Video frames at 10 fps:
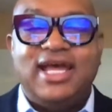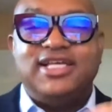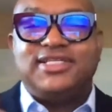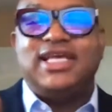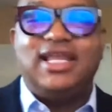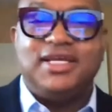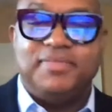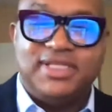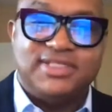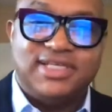
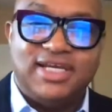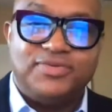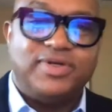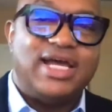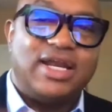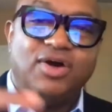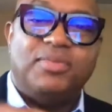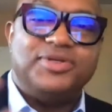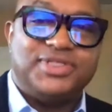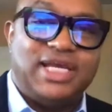Seligman says we're not
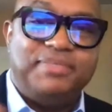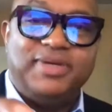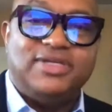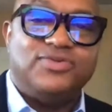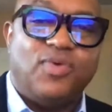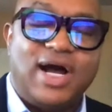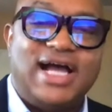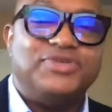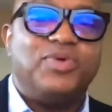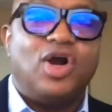Homo sapiens
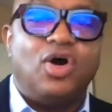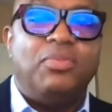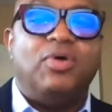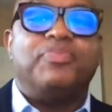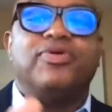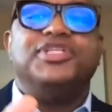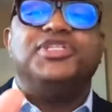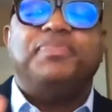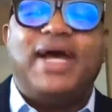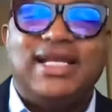wise, we're Homo
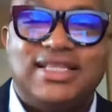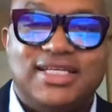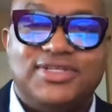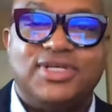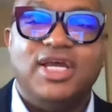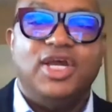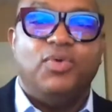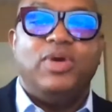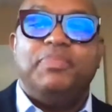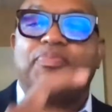prospectus.
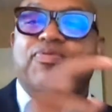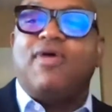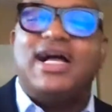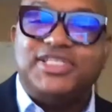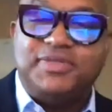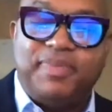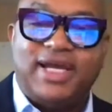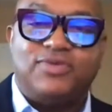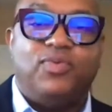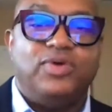We
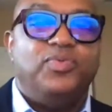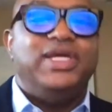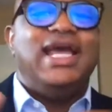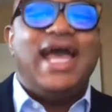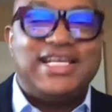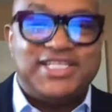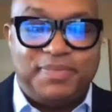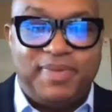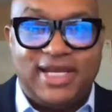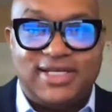prospect what we
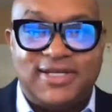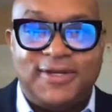expect.